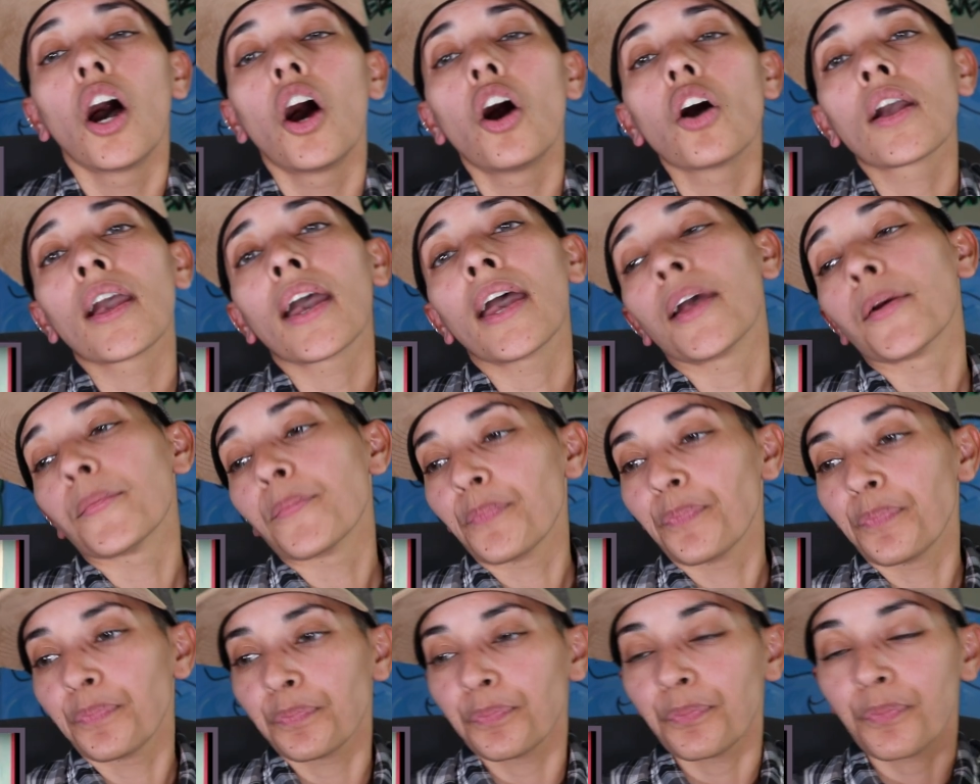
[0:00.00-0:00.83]

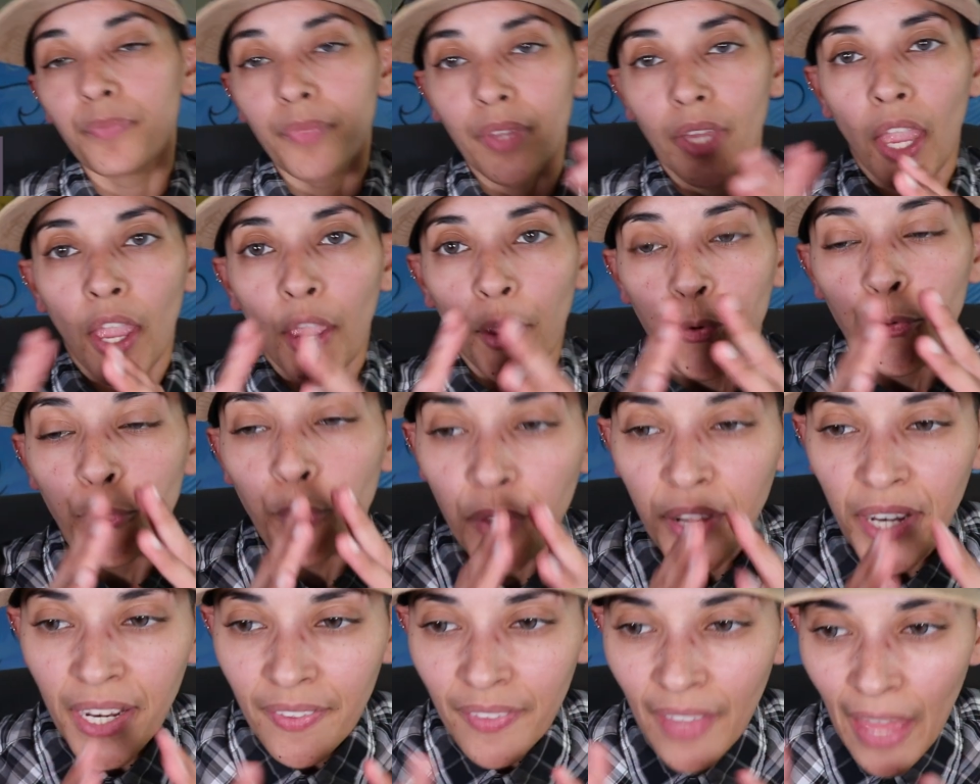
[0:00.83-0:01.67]
Okay,
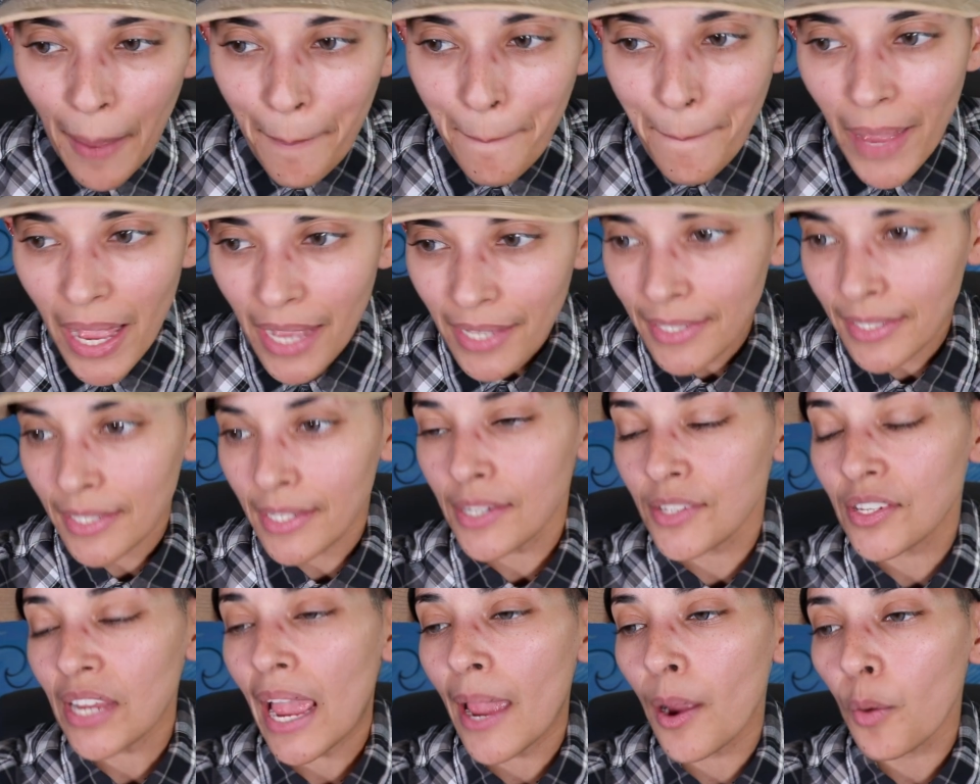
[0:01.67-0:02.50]
reading that
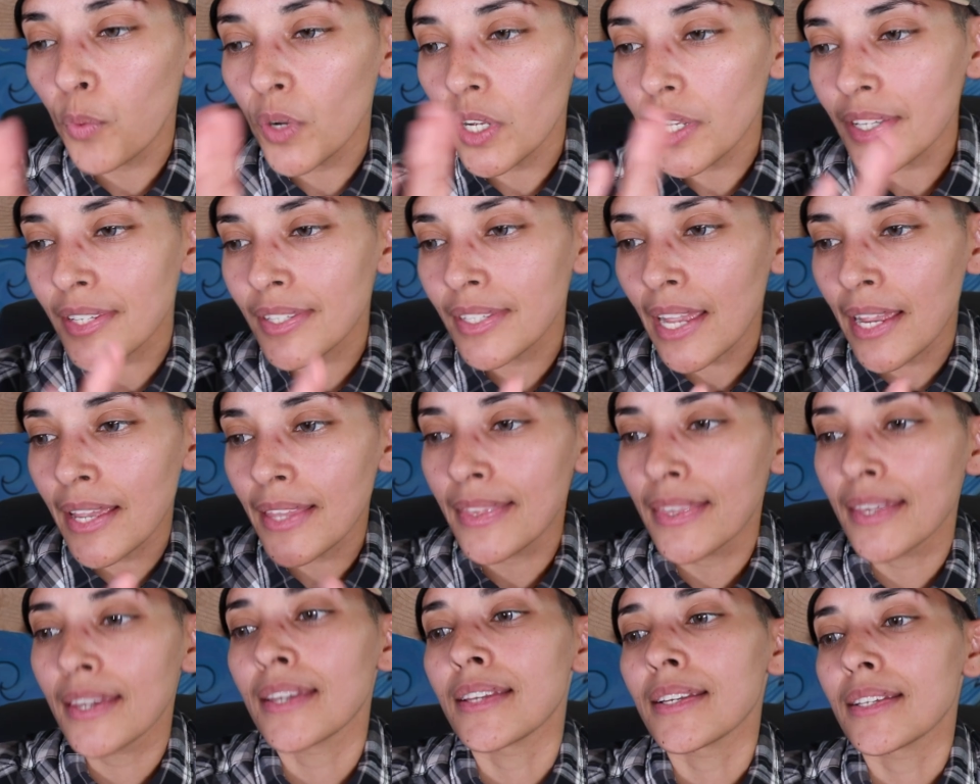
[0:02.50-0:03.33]
message, I will say
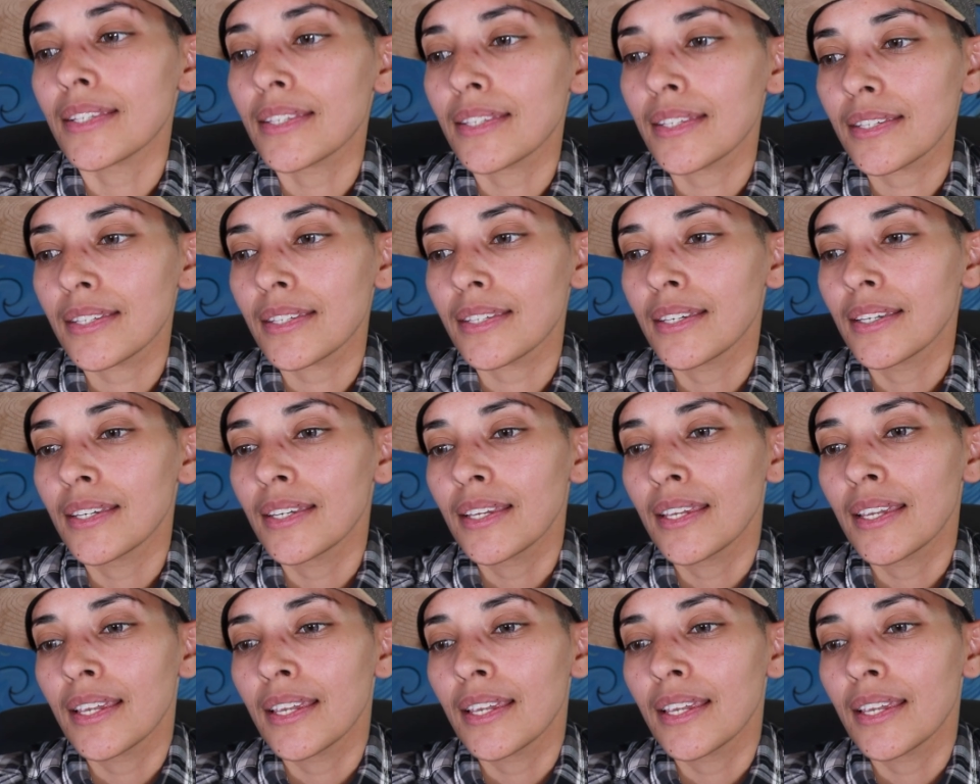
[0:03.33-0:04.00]
this.